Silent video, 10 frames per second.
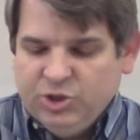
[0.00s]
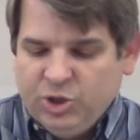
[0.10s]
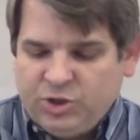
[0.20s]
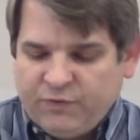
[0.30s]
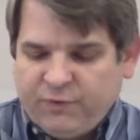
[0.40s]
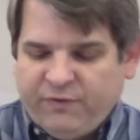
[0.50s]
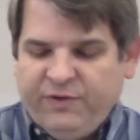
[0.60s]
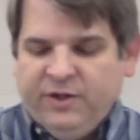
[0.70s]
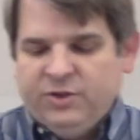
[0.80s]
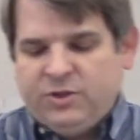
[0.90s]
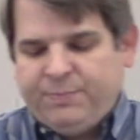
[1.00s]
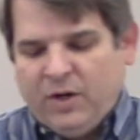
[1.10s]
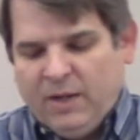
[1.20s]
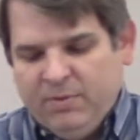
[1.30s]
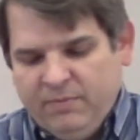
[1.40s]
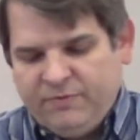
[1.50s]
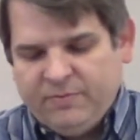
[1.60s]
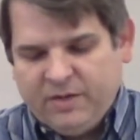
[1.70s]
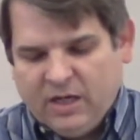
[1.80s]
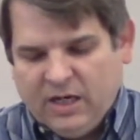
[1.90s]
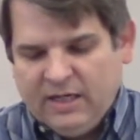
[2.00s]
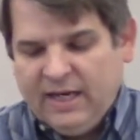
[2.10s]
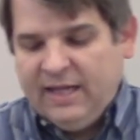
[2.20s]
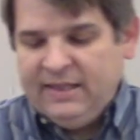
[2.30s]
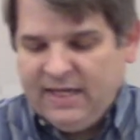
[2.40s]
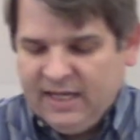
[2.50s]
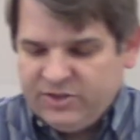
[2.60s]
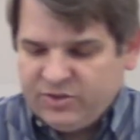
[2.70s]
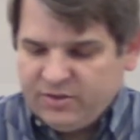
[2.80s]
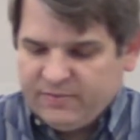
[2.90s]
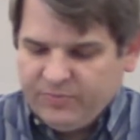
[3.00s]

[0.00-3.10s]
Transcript: Joseph reveals the problem from God and the answer.